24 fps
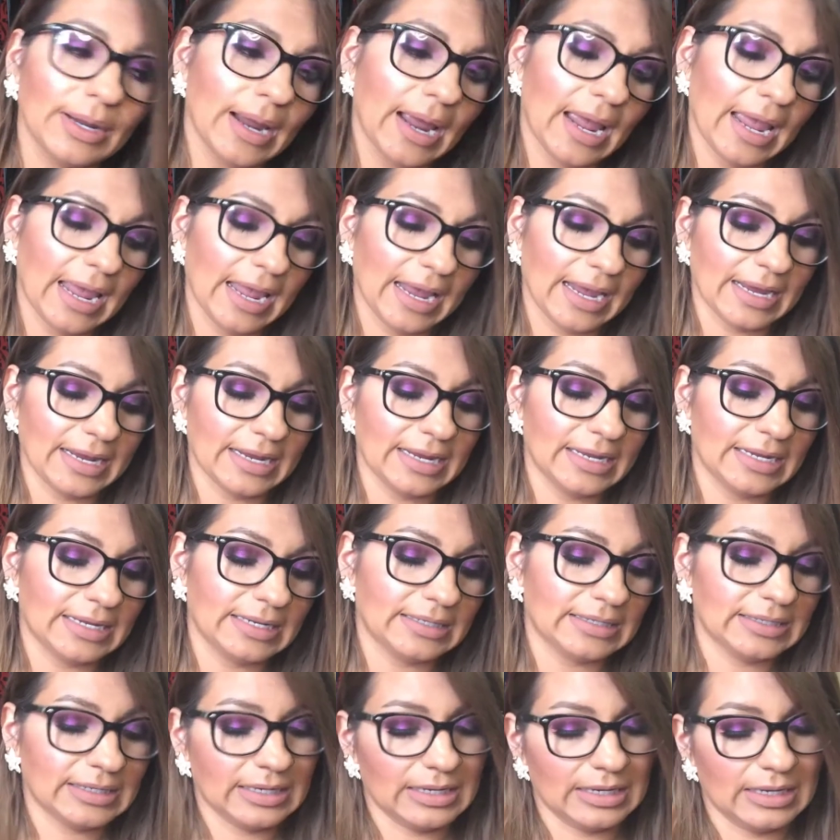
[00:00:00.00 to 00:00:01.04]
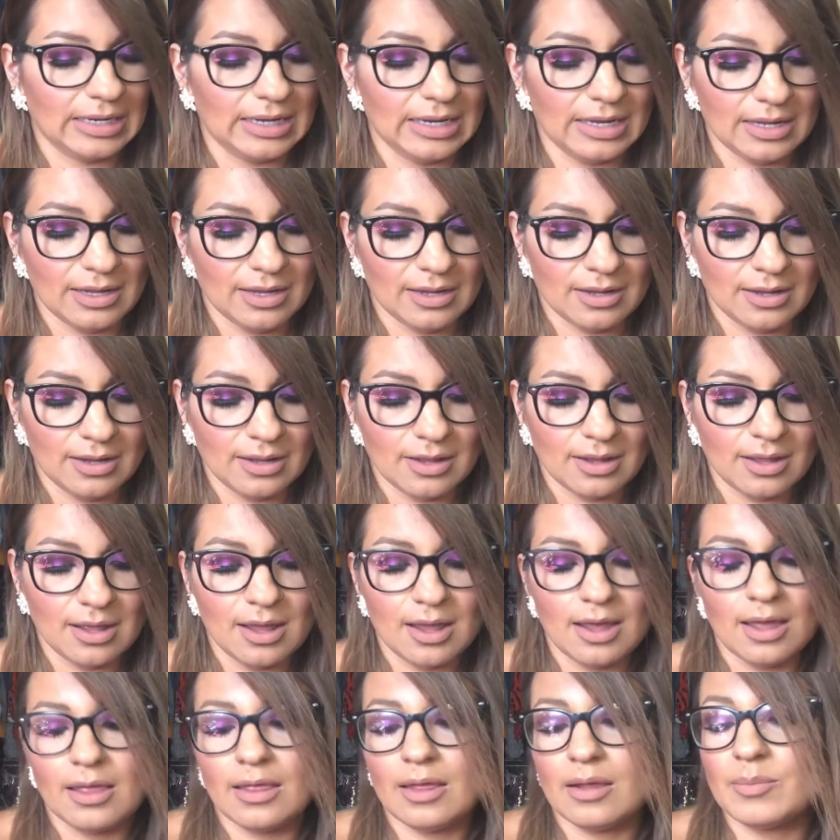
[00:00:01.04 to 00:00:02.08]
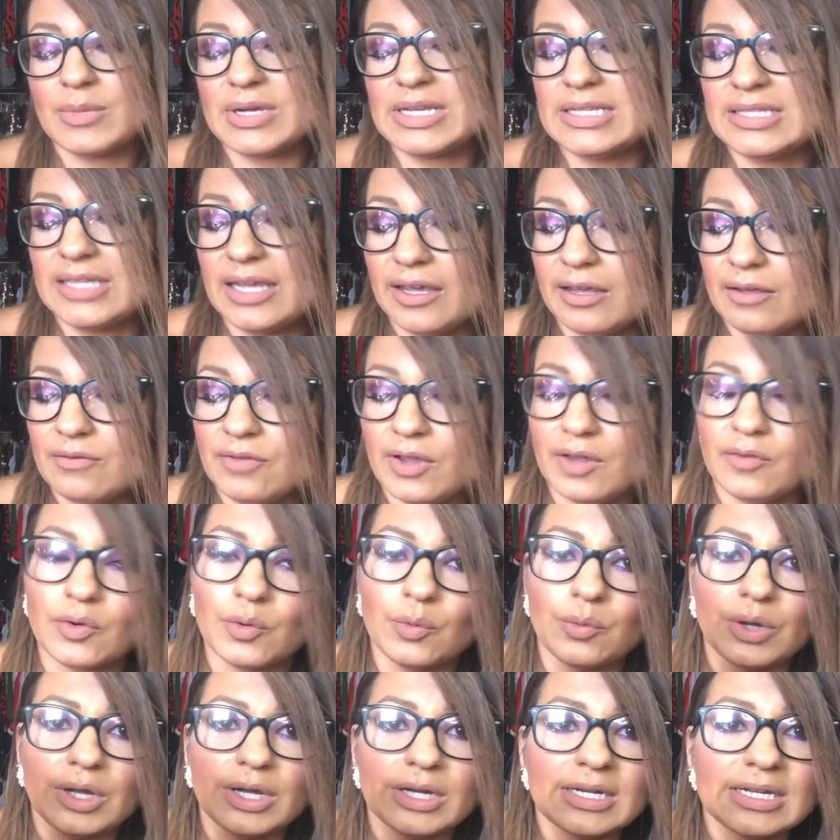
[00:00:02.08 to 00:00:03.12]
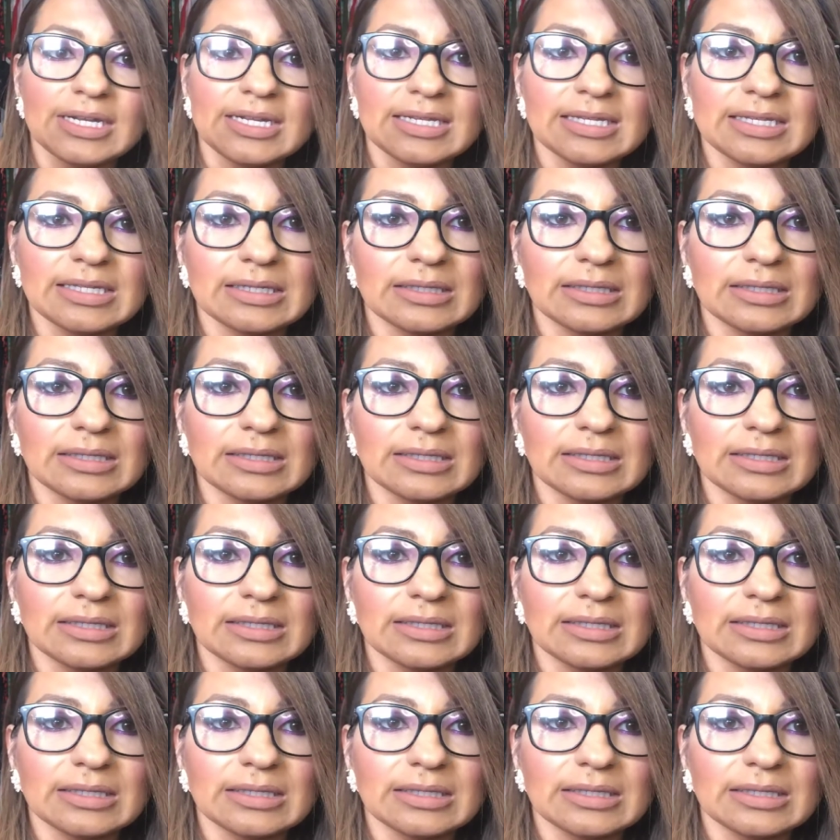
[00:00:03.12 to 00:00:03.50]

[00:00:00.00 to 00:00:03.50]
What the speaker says: And then my second favorite one is,